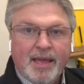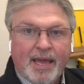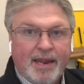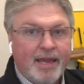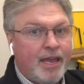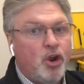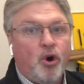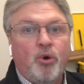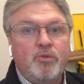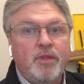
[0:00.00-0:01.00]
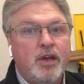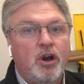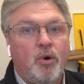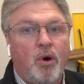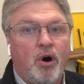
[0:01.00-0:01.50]
and it can only
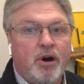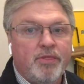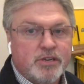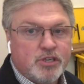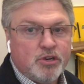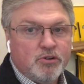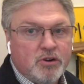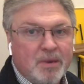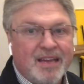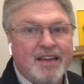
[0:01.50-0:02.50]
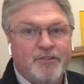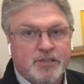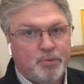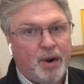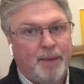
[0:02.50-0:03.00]
go on the tube if
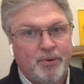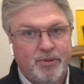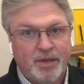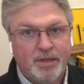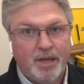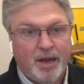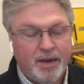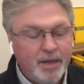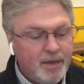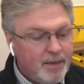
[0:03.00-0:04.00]
it's properly aligned.